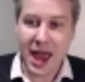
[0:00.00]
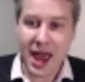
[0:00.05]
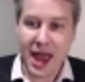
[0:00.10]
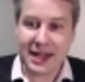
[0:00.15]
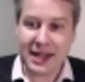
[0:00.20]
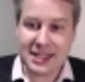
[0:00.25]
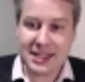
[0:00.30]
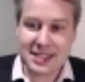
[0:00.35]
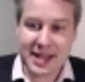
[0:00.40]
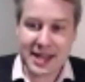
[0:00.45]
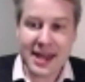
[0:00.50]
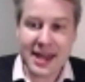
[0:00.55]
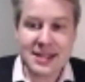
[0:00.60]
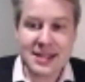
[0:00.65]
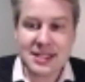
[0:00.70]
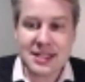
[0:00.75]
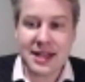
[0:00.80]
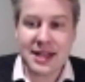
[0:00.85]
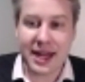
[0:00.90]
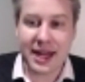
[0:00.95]
And he's
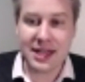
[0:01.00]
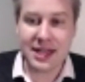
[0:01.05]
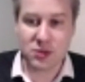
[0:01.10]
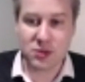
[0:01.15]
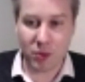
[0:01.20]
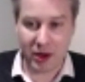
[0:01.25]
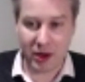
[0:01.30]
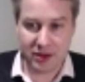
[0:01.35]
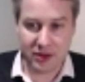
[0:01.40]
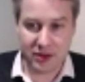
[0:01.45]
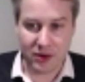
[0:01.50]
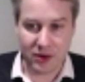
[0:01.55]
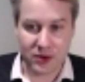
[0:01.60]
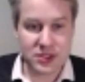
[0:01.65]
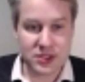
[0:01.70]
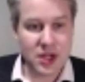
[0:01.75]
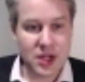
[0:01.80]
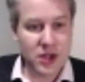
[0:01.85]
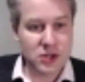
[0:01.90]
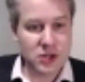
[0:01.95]
tested each one of
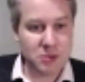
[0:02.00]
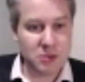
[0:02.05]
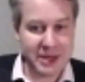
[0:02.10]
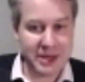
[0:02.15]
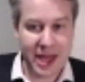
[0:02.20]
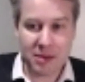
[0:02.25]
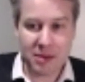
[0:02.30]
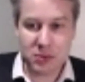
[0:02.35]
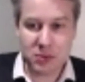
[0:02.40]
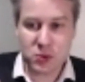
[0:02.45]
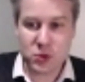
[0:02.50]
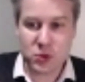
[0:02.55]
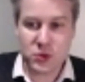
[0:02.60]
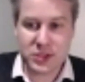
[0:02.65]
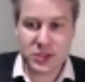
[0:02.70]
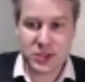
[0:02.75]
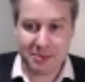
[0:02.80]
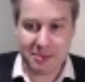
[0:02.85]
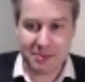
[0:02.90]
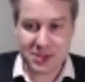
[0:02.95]
those to be able to
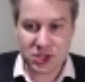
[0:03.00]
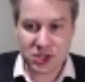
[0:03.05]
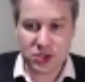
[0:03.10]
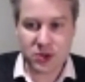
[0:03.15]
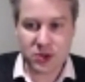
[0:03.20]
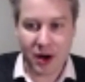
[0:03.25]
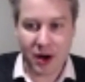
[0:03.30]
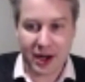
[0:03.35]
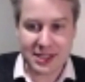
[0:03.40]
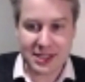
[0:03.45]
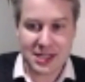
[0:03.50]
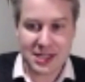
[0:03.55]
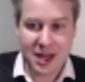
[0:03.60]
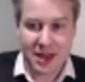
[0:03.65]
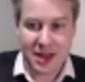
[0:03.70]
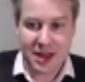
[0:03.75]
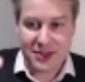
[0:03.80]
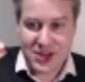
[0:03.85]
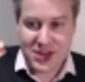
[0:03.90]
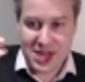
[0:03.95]
demonstrate
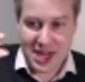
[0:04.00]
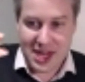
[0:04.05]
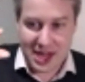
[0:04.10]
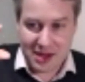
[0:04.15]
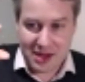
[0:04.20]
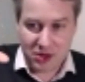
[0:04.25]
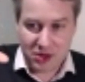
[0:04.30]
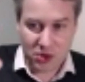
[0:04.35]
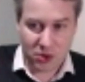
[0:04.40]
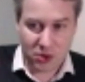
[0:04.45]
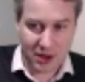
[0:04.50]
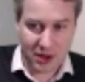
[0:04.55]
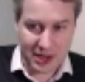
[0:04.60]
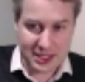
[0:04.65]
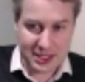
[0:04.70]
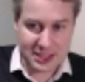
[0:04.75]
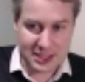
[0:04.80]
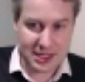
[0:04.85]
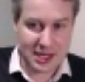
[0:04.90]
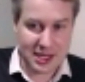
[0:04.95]
the mm-hmm.
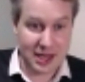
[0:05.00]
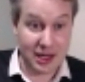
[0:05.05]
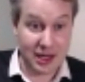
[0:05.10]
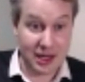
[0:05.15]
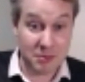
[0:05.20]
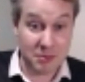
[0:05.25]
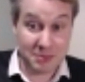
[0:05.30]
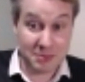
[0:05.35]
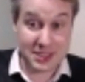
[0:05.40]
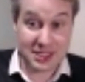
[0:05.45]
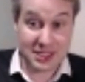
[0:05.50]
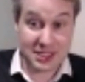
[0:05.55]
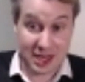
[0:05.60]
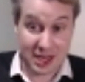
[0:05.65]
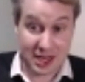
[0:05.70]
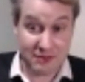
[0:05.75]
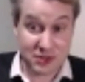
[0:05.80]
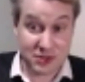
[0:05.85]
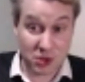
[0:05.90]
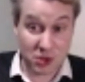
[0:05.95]
increase in
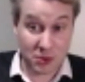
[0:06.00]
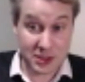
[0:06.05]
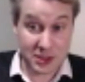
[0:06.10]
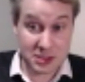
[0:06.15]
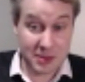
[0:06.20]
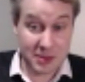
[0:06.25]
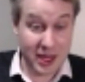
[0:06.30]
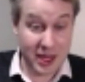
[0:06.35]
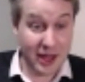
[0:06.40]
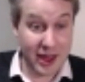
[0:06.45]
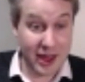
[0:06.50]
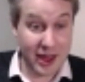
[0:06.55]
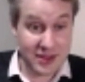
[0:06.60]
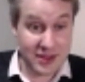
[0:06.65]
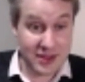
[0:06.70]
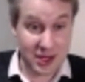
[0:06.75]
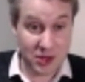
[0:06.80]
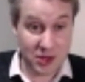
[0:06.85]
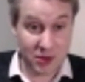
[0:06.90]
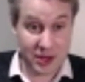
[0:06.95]
perceived charisma and the
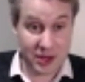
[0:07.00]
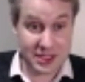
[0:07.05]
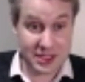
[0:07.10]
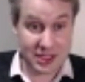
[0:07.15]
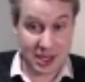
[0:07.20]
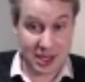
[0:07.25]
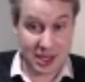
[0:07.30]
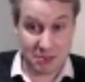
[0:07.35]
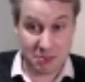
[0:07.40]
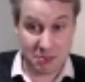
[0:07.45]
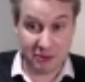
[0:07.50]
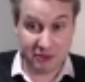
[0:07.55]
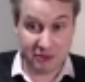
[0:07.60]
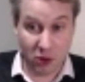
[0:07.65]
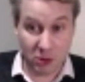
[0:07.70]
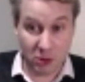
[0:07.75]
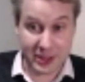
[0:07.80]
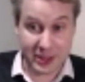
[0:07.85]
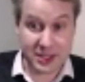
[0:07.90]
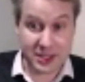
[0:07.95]
increase in
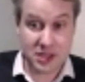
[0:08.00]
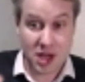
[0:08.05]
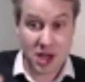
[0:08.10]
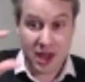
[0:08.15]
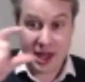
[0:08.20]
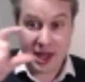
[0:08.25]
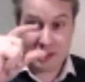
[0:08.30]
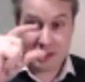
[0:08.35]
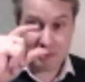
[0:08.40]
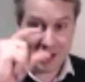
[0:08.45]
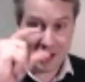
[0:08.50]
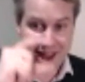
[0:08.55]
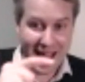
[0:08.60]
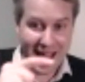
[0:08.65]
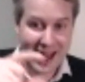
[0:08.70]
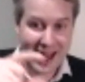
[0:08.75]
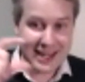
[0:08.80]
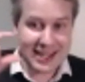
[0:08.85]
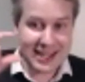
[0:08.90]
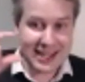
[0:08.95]
performance by
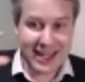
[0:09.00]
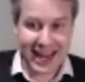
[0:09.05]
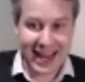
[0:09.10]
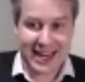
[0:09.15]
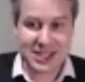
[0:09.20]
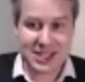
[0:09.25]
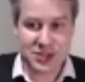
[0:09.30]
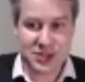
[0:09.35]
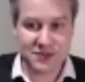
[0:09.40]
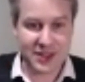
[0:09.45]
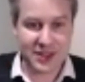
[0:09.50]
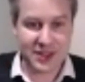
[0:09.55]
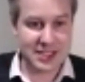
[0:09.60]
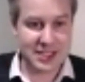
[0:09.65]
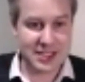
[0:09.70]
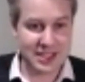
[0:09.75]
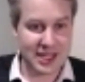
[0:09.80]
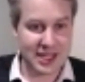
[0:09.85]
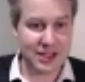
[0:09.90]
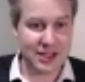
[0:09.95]
adding each of these
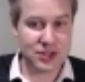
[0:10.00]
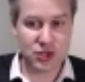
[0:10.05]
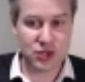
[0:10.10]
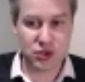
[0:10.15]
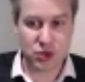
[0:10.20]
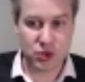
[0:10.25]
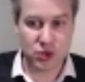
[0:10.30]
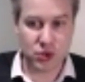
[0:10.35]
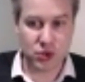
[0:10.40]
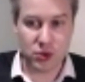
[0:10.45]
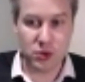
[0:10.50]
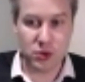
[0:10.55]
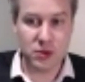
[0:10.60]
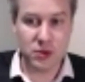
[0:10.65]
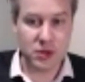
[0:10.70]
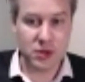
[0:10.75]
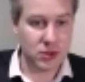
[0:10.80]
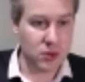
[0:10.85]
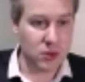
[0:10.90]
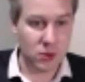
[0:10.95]
things to
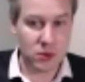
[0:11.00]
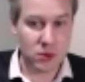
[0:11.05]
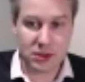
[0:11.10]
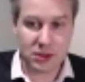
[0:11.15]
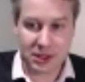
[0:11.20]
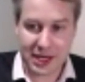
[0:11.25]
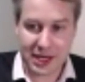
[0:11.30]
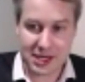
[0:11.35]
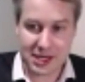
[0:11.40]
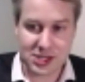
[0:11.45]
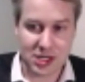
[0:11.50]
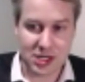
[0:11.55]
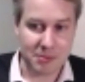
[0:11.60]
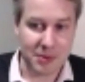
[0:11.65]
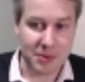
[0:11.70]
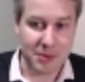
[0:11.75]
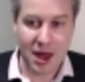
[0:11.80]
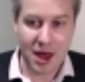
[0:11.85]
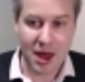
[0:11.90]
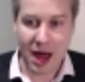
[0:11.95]
your leadership.
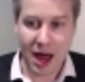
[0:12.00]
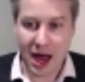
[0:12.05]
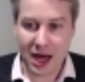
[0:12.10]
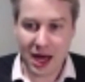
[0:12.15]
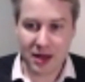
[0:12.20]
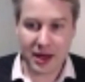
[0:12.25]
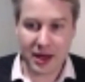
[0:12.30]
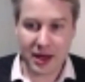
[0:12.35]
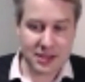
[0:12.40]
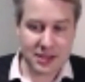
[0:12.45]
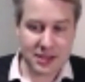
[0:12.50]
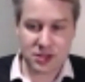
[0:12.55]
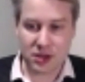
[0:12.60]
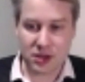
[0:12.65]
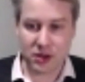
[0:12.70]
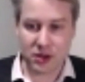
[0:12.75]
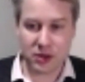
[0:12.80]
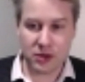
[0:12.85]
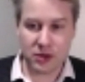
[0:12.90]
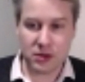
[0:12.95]
Mm-hmm. uh, and
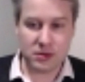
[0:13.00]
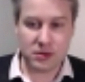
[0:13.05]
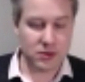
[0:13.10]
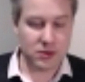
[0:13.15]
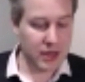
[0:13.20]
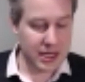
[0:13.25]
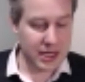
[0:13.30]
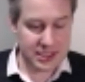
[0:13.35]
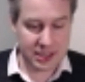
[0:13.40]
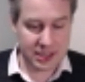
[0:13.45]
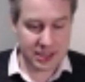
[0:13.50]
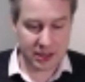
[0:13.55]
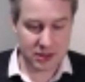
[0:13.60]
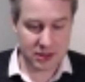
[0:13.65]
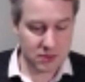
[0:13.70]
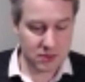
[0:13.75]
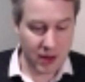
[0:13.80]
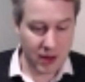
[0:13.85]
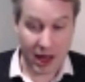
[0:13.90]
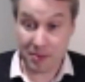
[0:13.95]
so he's done,
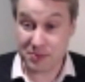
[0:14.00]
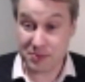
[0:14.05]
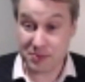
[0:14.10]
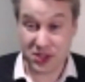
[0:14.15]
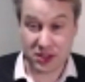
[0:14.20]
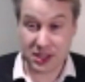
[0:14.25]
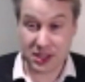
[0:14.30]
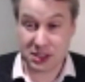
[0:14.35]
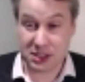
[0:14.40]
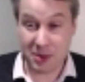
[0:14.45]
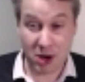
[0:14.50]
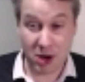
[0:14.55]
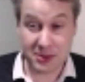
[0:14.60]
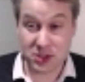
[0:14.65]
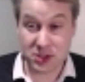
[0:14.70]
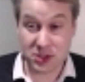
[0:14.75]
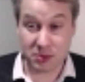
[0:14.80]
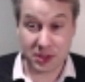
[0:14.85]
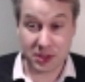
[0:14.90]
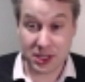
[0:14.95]
um, so the experiments are
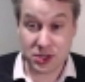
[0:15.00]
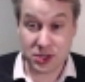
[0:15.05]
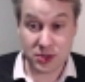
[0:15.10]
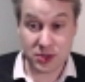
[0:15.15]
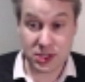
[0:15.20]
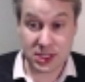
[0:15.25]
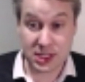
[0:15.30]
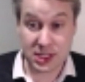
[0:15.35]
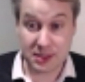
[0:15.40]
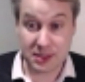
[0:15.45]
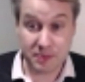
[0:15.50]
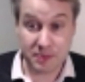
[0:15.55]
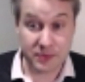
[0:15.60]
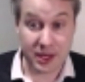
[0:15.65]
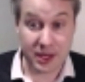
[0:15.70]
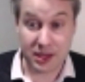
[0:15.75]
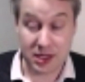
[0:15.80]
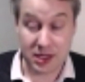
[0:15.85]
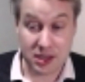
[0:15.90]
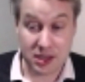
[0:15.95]
really interesting, that
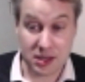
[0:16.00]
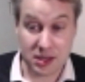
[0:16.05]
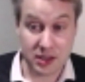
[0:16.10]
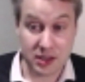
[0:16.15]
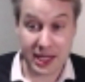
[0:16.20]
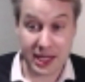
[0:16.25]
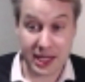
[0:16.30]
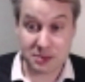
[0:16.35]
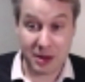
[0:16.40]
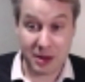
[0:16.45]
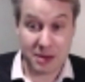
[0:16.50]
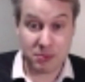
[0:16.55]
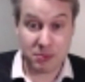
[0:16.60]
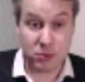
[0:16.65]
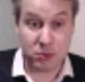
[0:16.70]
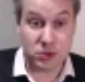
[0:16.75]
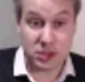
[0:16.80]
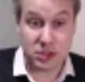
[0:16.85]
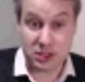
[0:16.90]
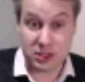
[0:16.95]
he gets people
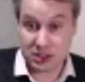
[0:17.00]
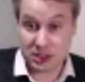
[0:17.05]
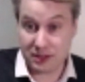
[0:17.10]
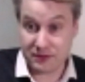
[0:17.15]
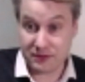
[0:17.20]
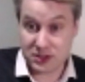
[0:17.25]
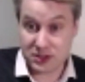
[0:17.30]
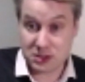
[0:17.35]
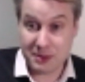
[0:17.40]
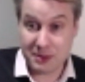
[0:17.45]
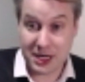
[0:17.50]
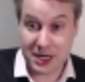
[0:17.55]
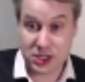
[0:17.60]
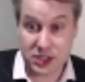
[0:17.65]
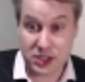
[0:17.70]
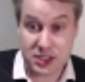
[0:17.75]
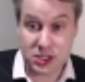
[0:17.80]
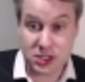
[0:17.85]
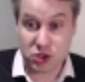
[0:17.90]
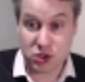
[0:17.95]
to deliver
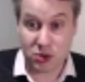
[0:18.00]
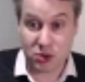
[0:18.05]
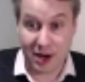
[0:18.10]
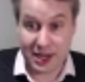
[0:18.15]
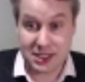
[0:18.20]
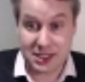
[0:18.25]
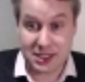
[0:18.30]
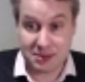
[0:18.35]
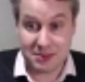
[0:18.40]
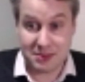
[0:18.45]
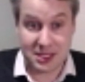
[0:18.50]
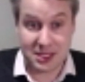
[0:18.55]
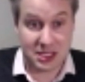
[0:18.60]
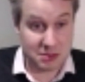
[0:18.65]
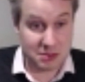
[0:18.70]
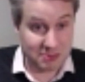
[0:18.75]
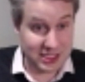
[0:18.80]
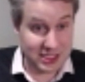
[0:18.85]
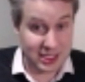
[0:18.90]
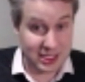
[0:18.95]
speeches, trains them in these
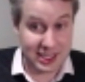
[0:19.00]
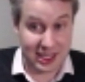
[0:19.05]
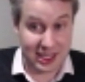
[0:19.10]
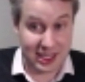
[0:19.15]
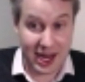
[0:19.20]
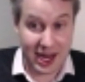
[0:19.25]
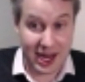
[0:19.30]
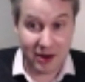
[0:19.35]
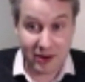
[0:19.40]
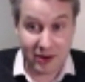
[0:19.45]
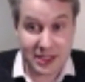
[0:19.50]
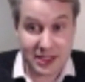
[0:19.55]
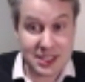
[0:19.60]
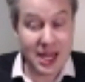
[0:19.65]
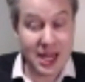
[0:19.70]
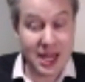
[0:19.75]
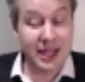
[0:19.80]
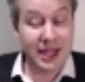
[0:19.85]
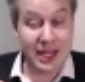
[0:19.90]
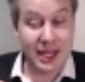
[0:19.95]
particular mm-hmm. areas,
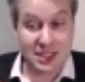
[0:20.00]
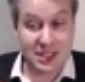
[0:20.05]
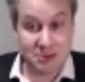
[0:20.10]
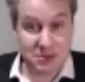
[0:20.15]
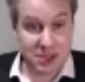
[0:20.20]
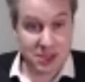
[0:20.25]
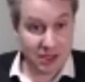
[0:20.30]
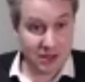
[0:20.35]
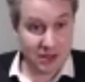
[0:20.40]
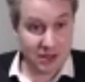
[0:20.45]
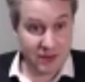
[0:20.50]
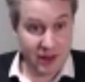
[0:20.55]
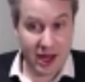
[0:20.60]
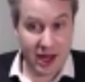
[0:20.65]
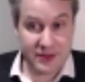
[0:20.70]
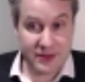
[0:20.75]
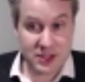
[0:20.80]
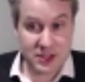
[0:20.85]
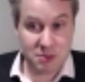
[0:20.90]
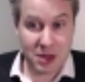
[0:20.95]
gets them to deliver other
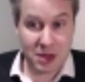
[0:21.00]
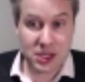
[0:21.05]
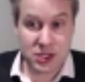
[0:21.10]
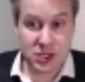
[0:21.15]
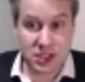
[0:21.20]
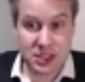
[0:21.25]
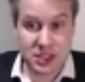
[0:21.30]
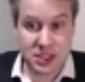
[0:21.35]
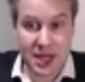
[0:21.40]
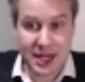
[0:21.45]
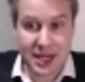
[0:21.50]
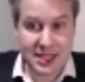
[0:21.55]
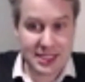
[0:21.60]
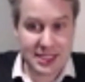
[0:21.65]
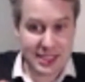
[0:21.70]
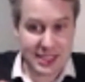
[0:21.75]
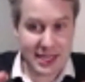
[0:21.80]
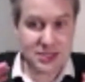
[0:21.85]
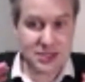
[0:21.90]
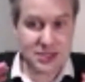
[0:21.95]
speeches,
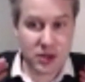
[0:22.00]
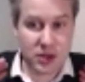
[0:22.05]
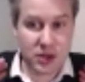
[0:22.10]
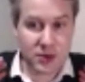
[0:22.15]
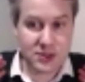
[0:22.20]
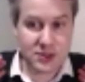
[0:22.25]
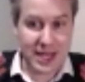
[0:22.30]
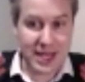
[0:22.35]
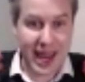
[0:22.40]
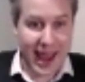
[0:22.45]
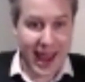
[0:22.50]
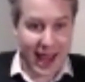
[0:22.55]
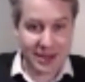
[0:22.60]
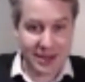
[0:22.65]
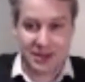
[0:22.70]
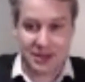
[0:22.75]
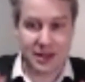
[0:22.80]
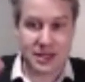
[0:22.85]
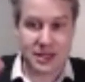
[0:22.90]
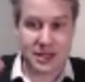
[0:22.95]
sends those, uh,
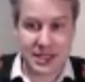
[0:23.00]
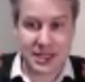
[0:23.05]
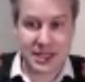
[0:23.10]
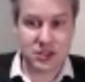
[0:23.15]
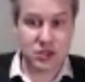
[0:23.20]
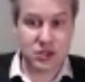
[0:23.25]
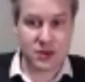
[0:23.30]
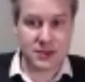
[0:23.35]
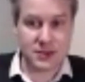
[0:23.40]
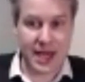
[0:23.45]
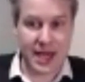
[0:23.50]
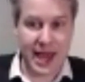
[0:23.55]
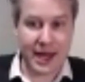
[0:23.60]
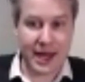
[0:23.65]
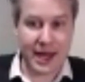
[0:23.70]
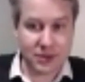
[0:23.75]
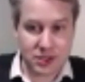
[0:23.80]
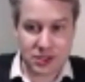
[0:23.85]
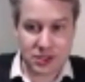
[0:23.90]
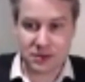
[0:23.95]
sends those
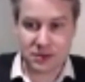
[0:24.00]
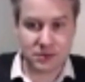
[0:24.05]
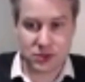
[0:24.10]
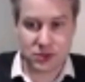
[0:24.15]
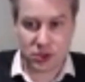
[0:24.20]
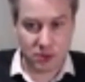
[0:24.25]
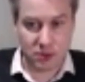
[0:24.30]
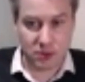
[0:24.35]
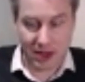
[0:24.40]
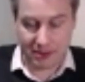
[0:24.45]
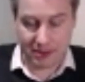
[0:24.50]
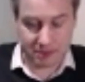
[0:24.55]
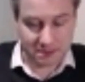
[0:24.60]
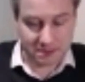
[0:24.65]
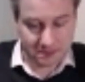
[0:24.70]
out to um,